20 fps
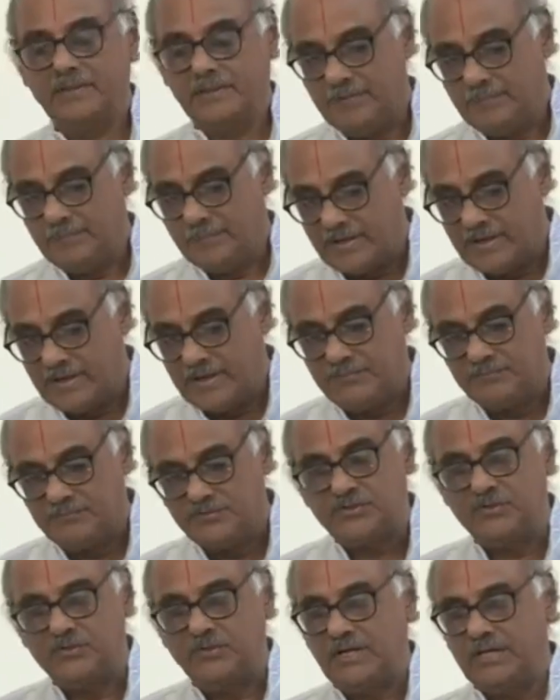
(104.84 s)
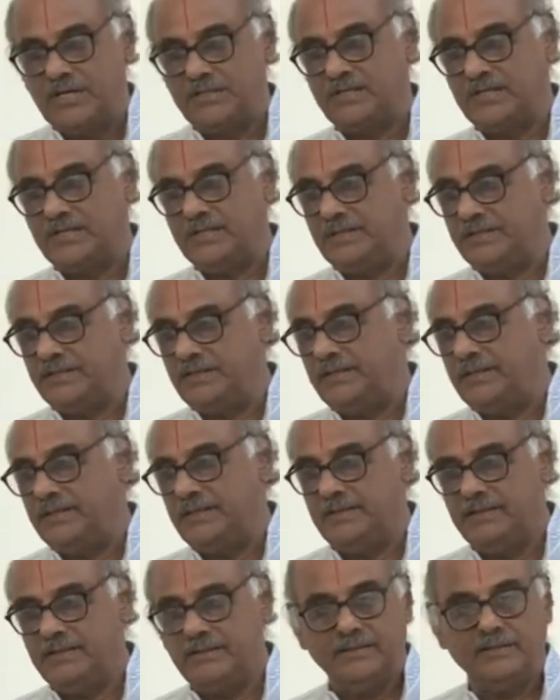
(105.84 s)
Pranams to Asha
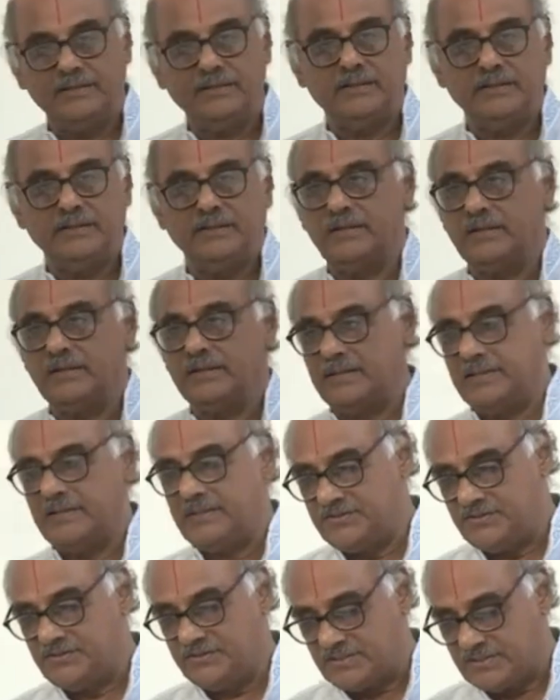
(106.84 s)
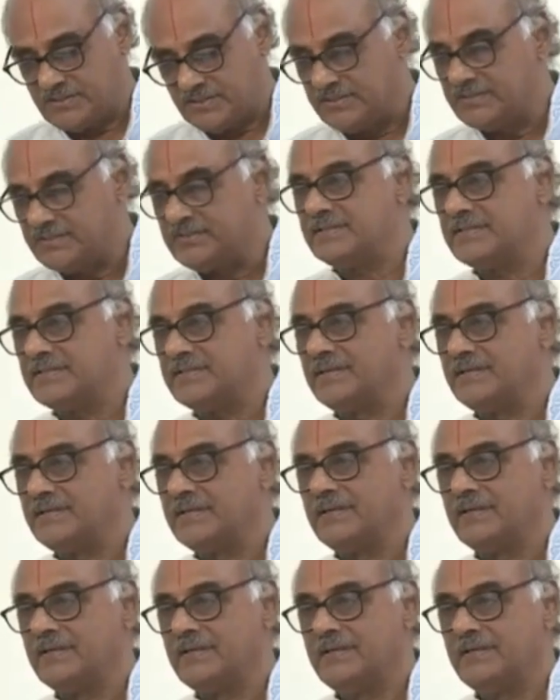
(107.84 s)
Didi and other sisters,
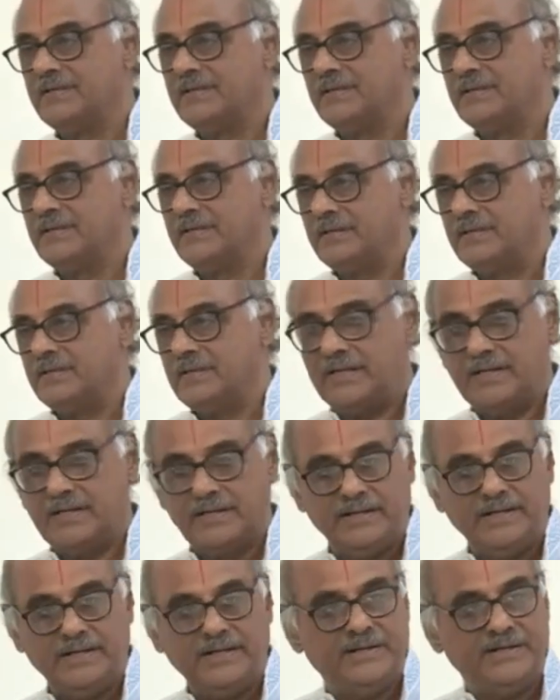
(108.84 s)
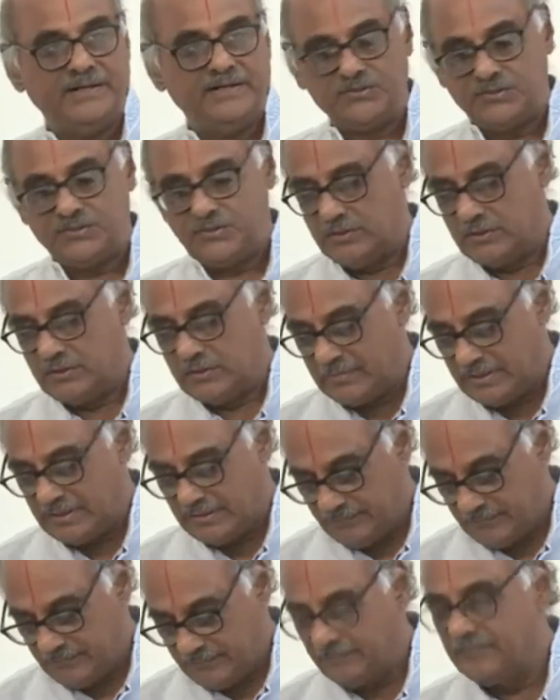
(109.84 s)
and greetings to all
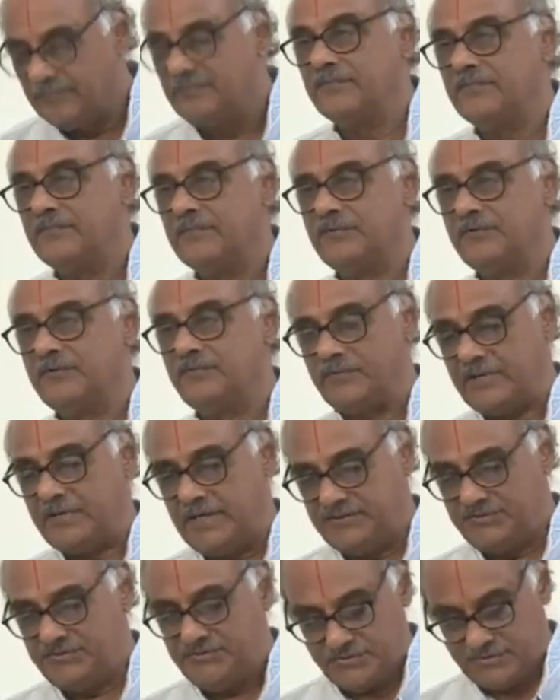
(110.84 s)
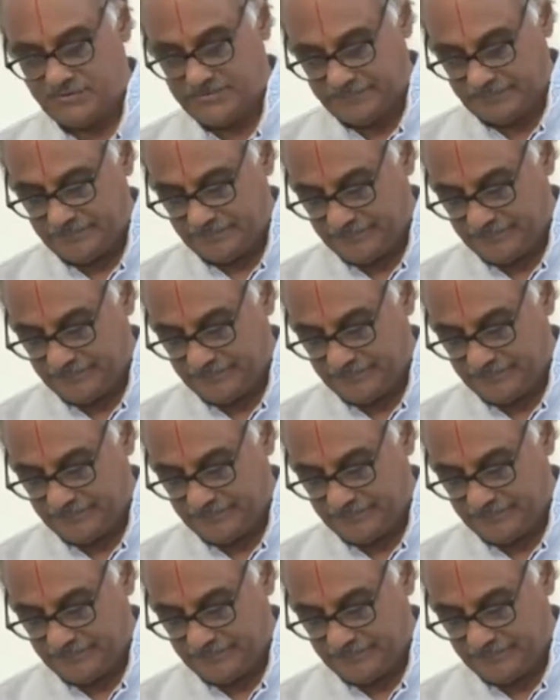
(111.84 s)
my friends.